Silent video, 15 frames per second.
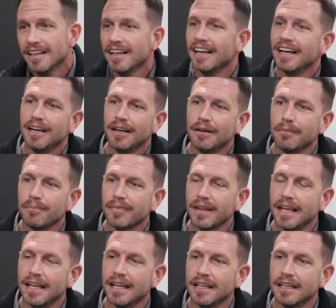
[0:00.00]

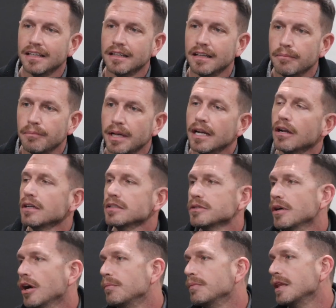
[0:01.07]
But it
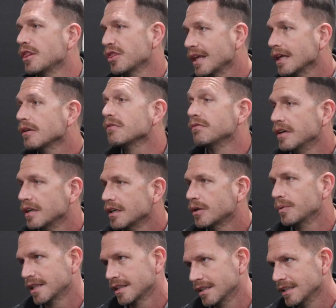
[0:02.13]
also helped me think very
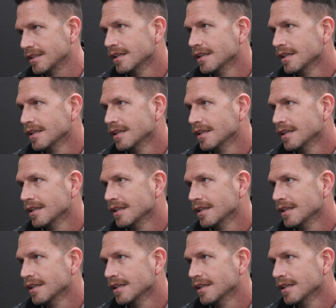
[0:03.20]
quickly.